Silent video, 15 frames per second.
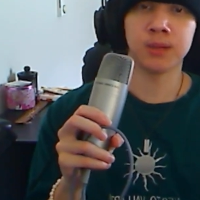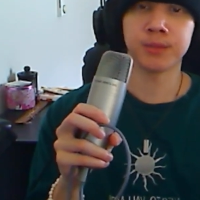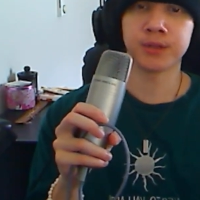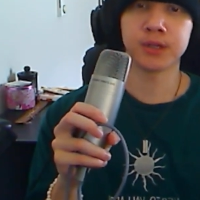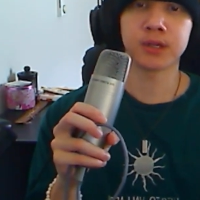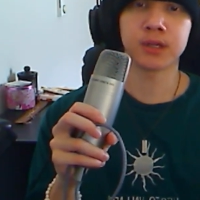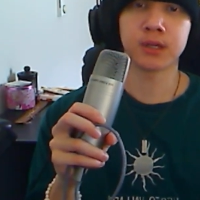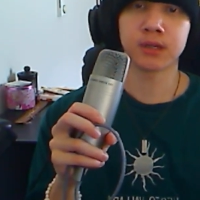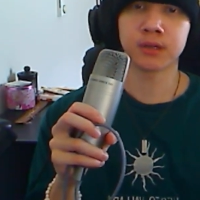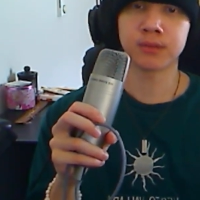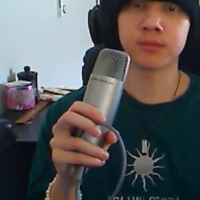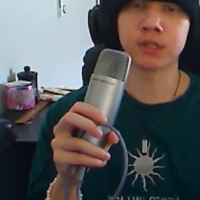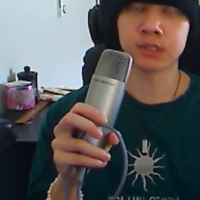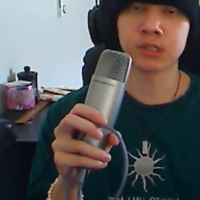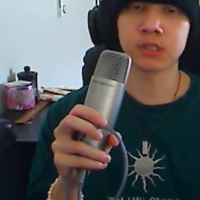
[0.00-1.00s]
thinking
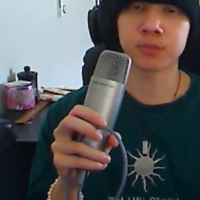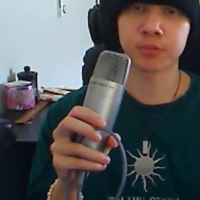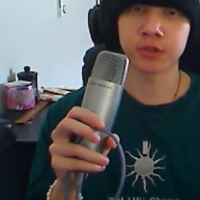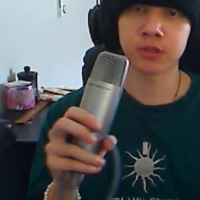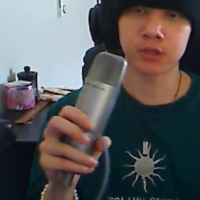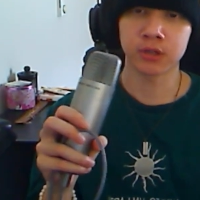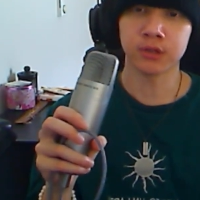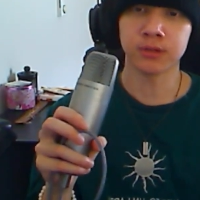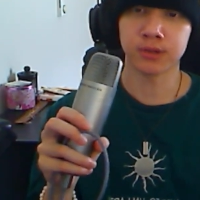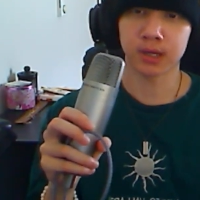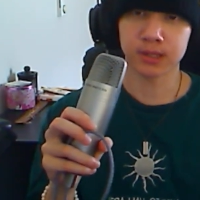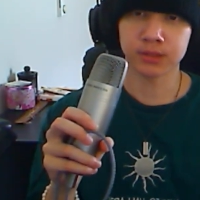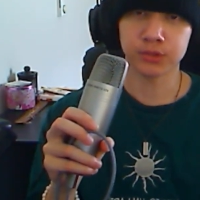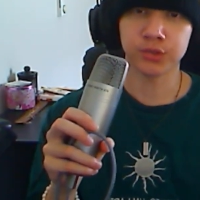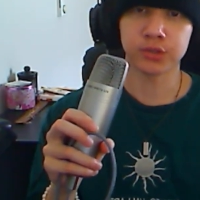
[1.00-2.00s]
this is pretty good. I
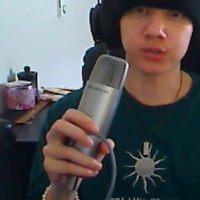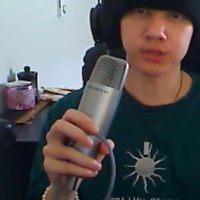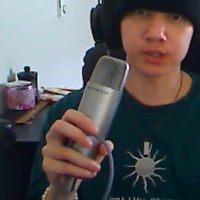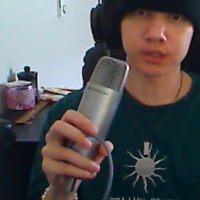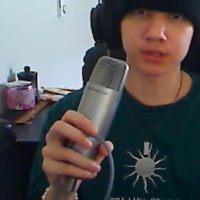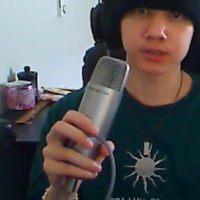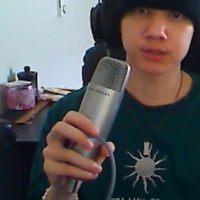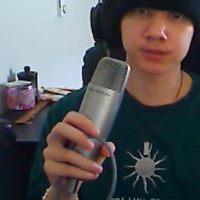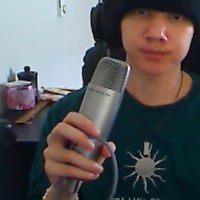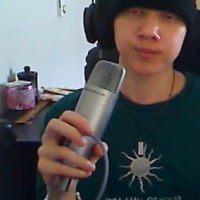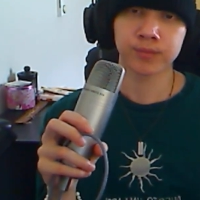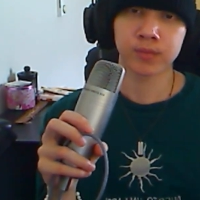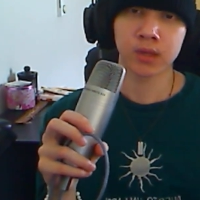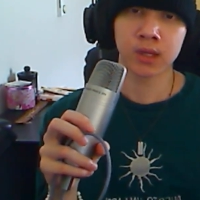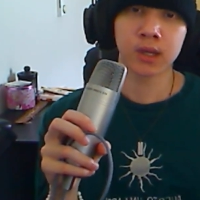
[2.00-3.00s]
do enjoy this.
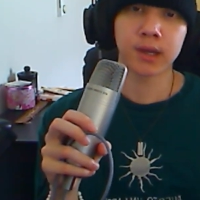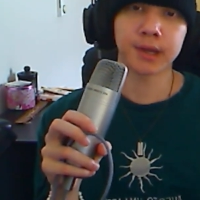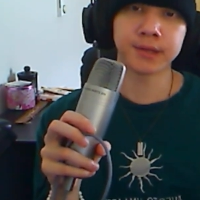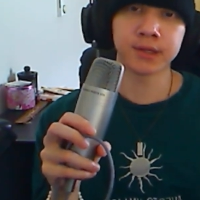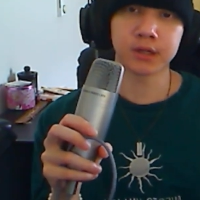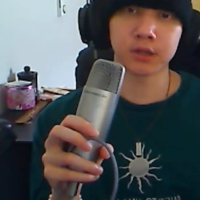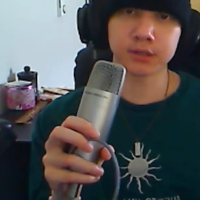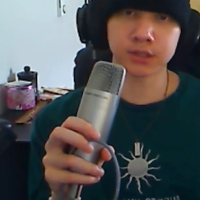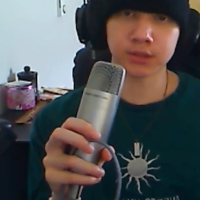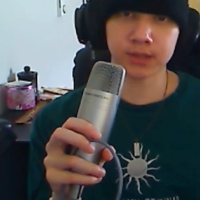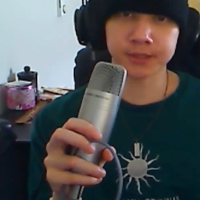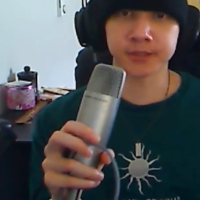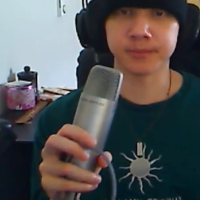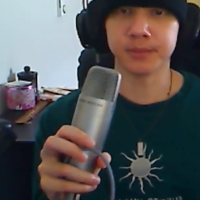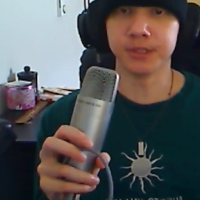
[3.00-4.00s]
I think it also
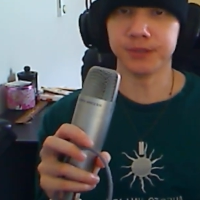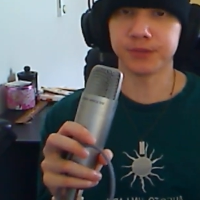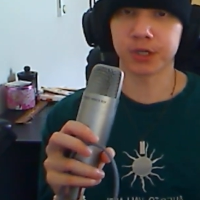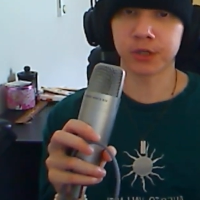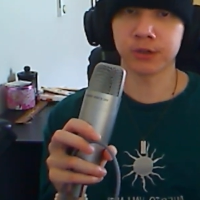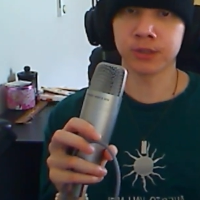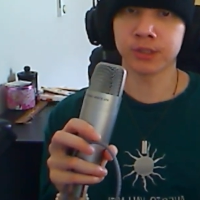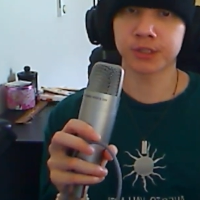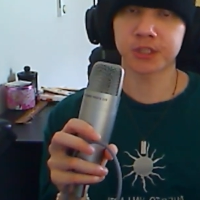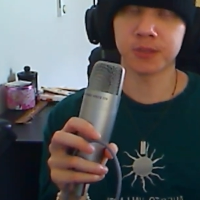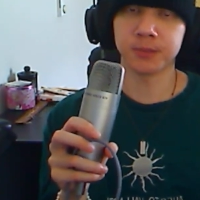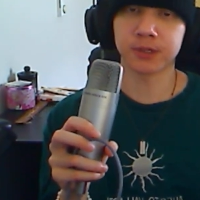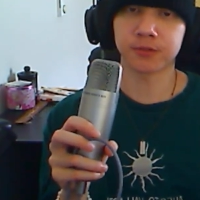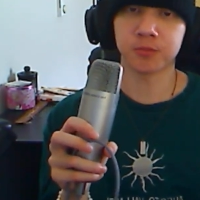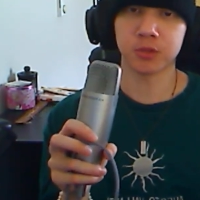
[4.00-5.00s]
has a bit of tartness
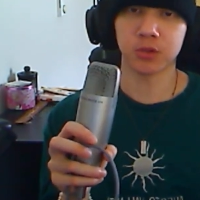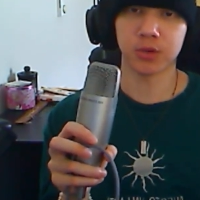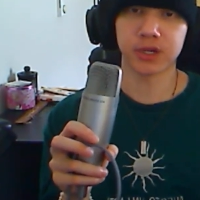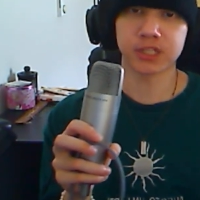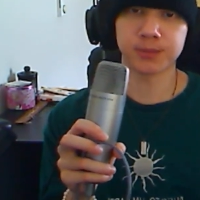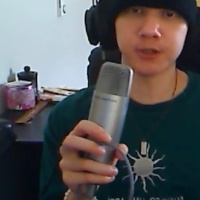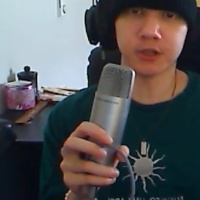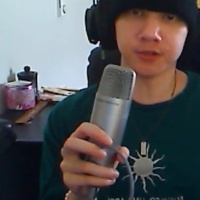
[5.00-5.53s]
coming from the raspberry